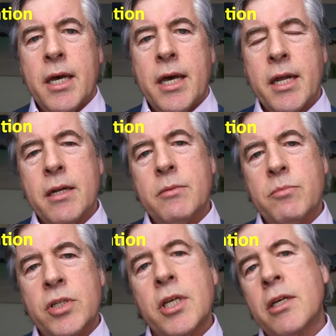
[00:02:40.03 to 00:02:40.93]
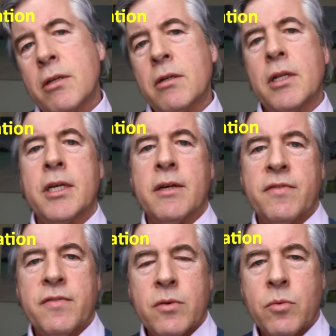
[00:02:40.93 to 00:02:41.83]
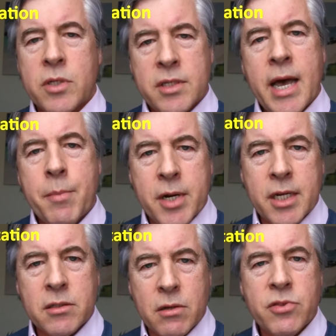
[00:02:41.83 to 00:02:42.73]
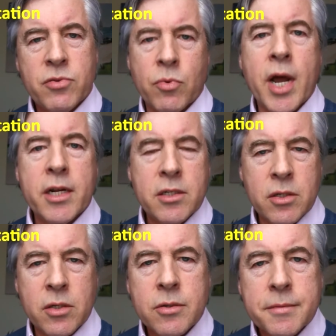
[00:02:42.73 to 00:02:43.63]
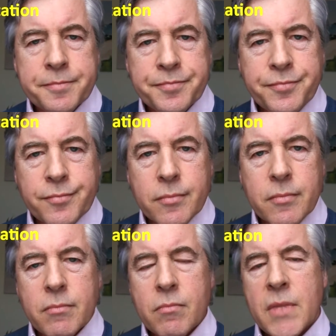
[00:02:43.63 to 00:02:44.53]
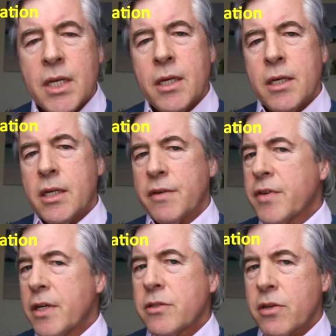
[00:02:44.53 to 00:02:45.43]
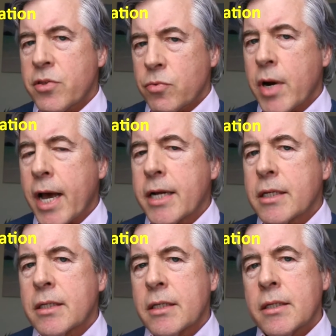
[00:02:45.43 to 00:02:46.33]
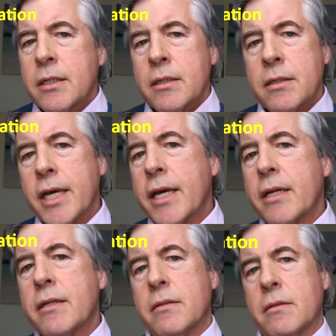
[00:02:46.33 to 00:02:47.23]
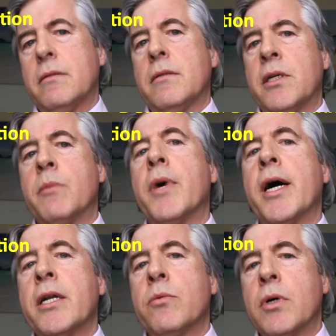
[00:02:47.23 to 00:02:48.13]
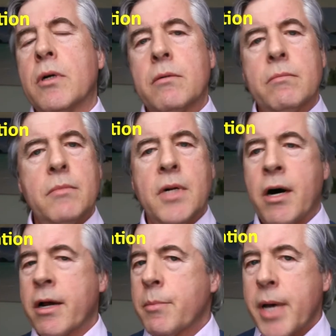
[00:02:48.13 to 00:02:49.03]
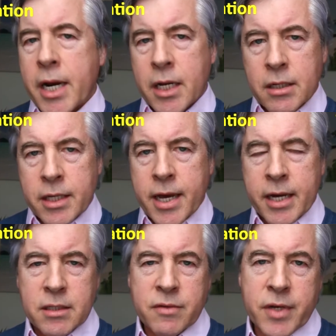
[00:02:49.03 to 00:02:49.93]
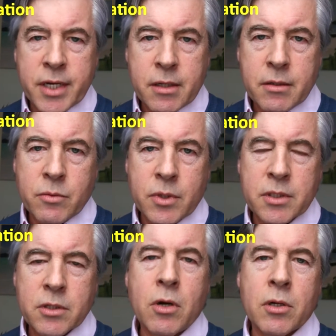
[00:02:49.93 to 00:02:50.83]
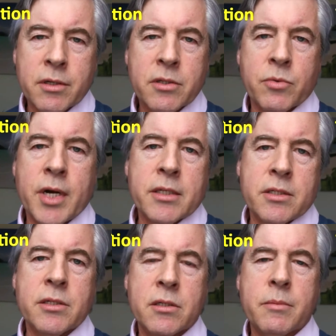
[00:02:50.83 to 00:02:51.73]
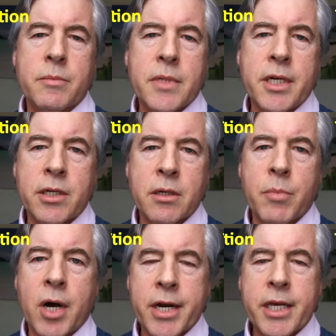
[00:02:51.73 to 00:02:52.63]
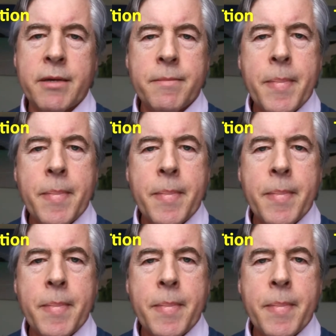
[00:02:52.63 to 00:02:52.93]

And particularly if what's happening is a threat to you. If it is a threat, then your mind will automatically activate what's called a threat system in your body.